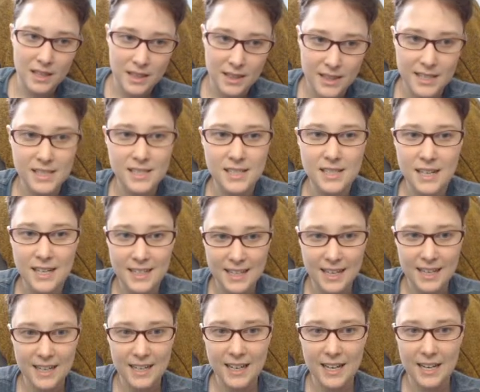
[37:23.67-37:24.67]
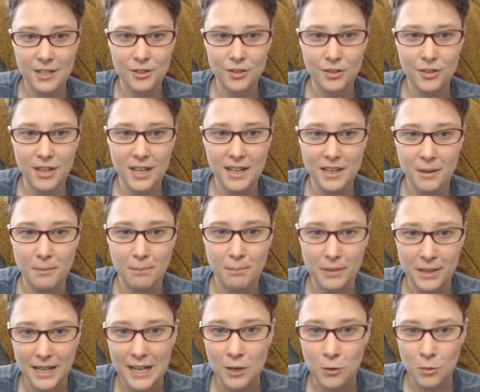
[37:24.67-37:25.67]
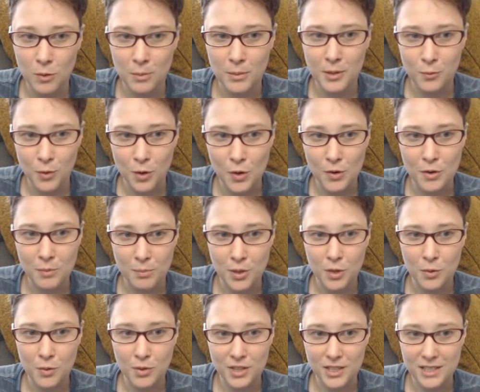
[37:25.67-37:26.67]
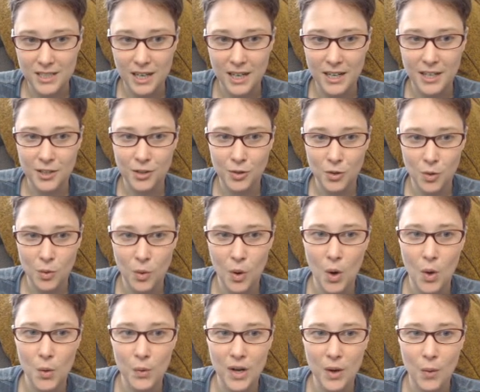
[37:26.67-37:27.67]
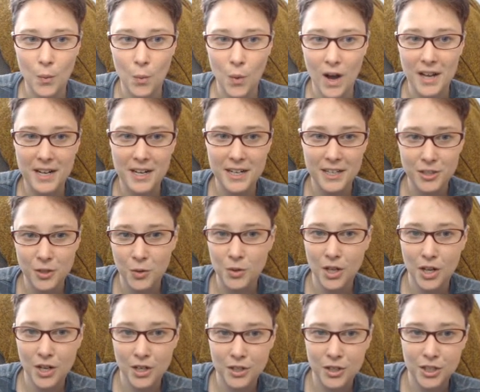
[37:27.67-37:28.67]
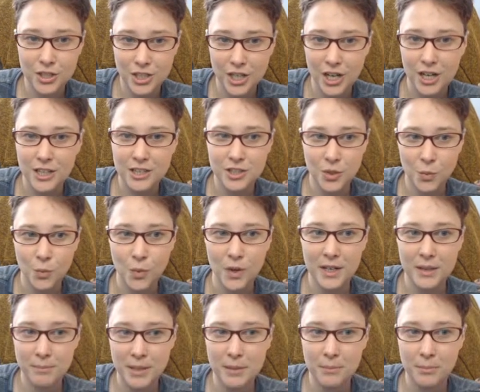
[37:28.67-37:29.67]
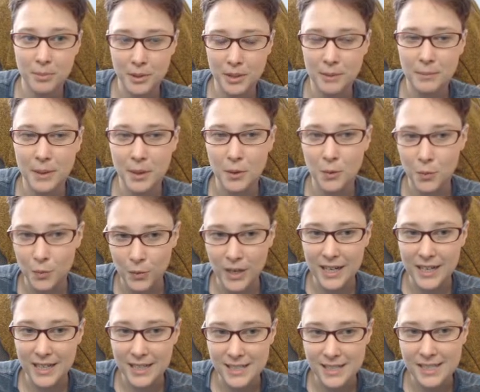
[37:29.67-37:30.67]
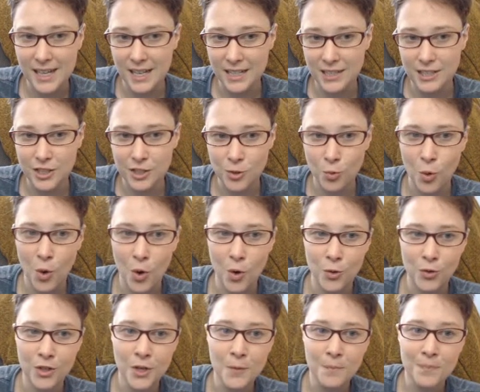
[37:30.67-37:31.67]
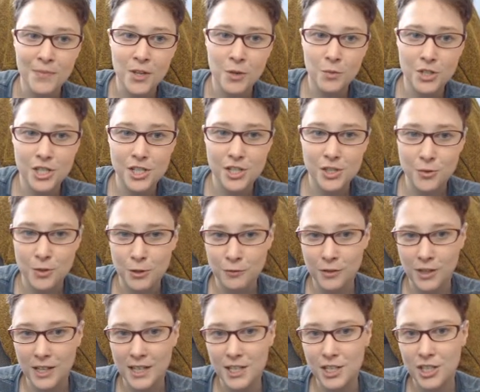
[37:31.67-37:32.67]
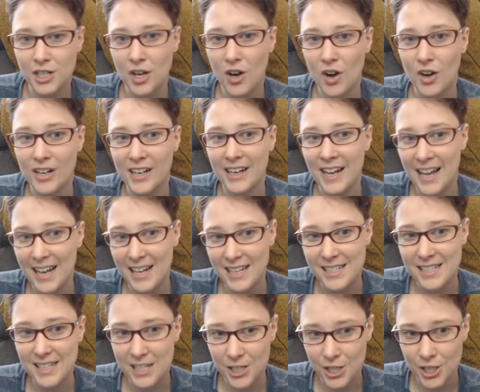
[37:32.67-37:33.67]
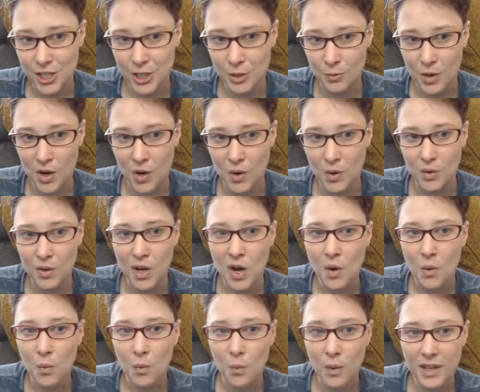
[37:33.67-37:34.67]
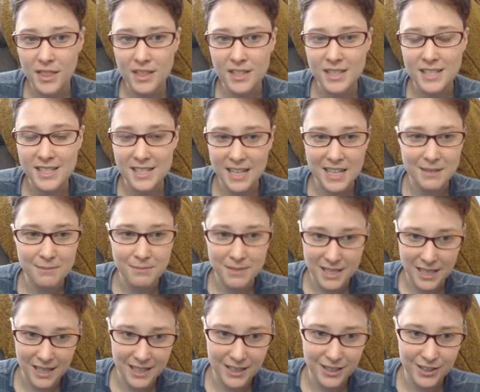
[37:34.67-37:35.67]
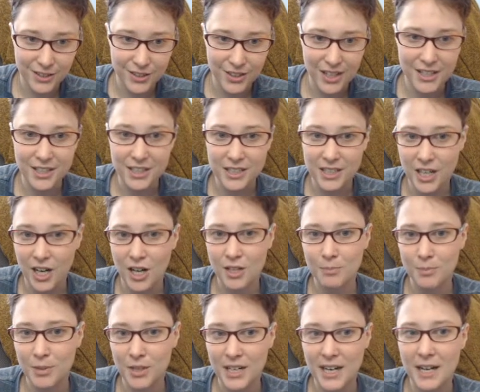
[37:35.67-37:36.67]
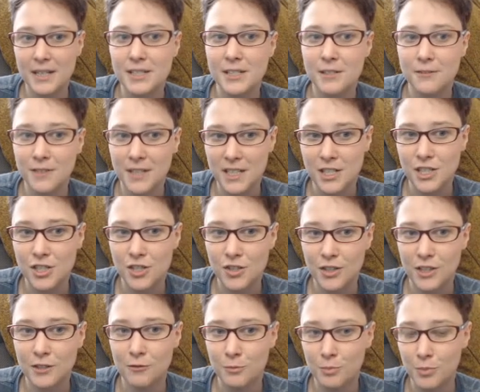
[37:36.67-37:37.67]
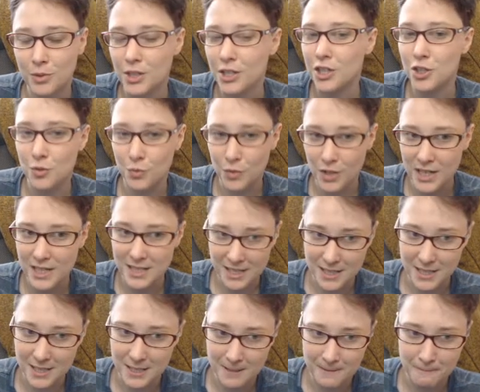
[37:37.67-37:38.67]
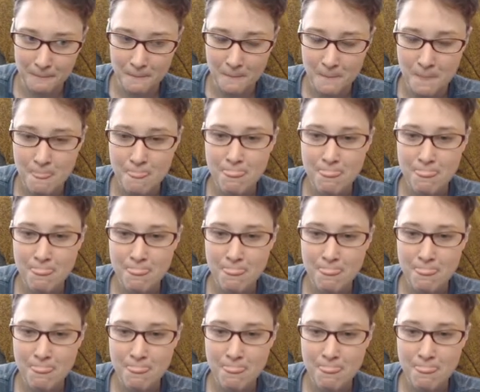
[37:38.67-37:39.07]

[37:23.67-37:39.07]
This guy can't handle that a black woman wrote a book with the title, quote, Why I No Longer Talk to White People About Race, end quote, which is a reflection on an essay she wrote with the same title and a comprehensive history of British racism.